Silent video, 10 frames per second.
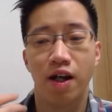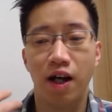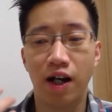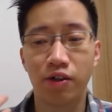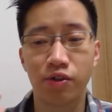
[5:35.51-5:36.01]

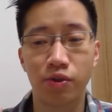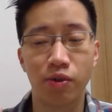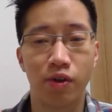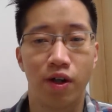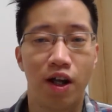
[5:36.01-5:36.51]
how
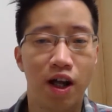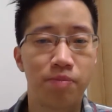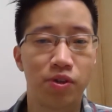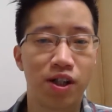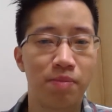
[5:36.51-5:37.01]
you
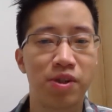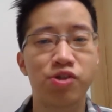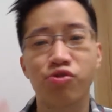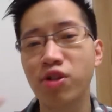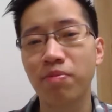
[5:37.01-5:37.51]
help the company
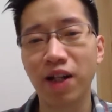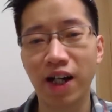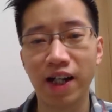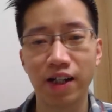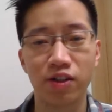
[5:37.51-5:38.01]

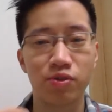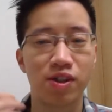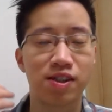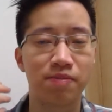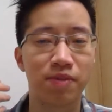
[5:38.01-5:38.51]
streamline or
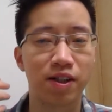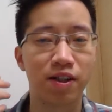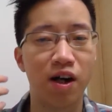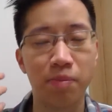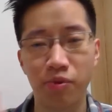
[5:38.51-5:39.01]
doing something
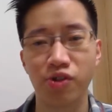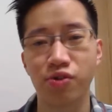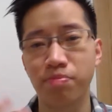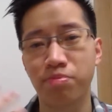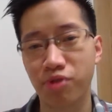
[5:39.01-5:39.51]

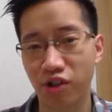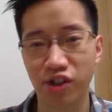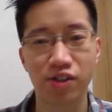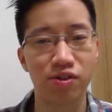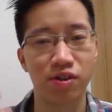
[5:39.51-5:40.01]
operation
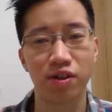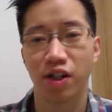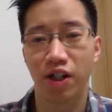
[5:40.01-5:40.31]
projects, or